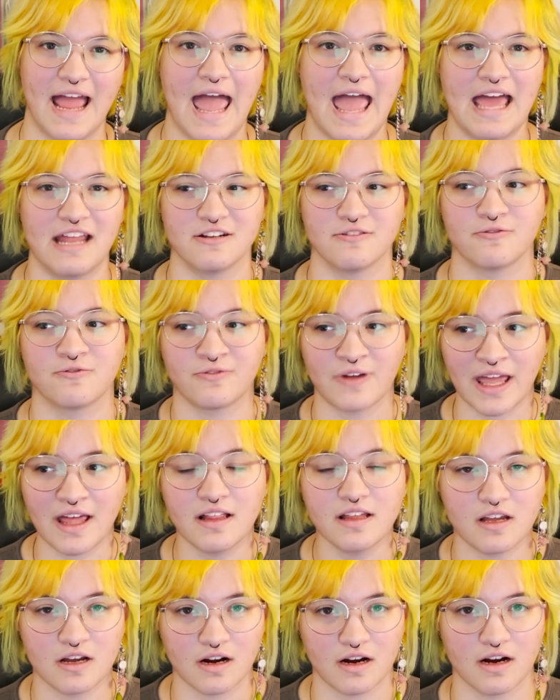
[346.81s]
and
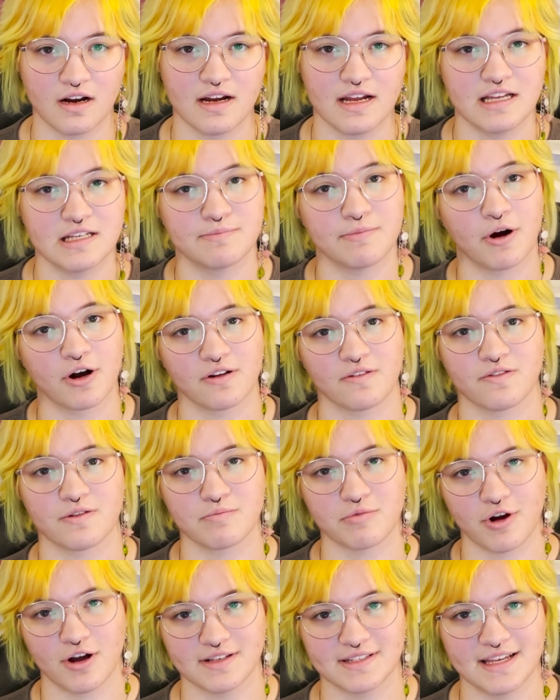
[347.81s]
failure is part of the
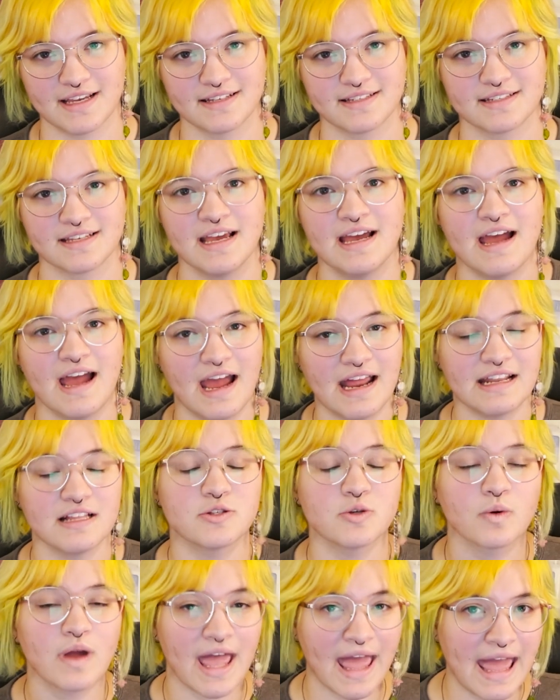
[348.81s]
process. And it's
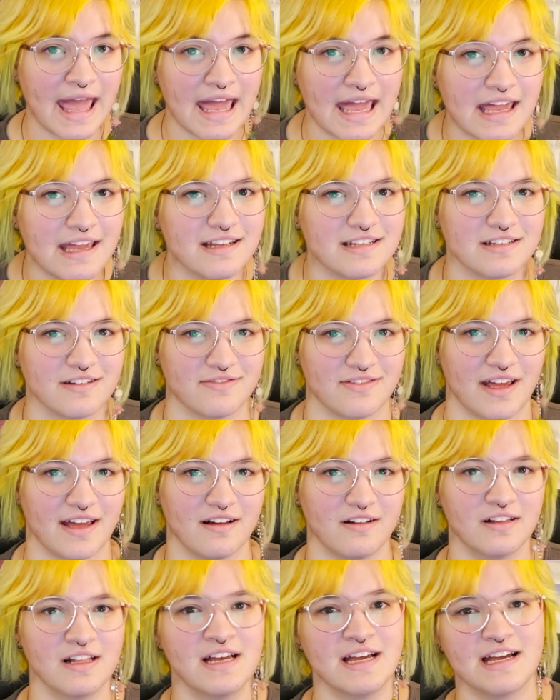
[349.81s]
okay to
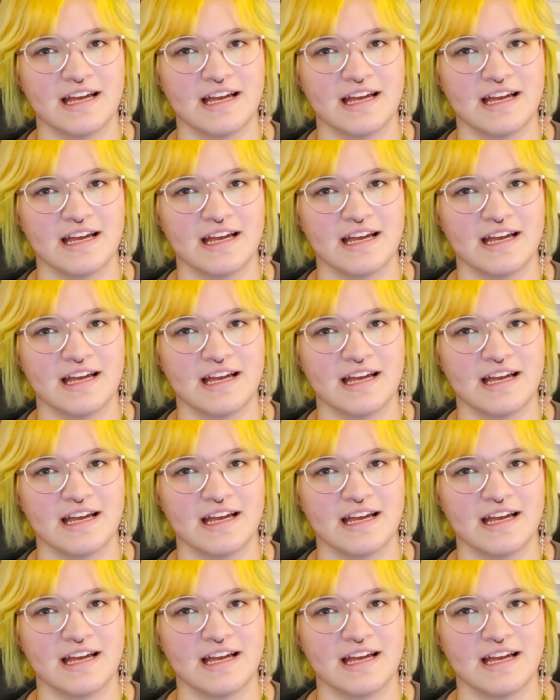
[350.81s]
fail.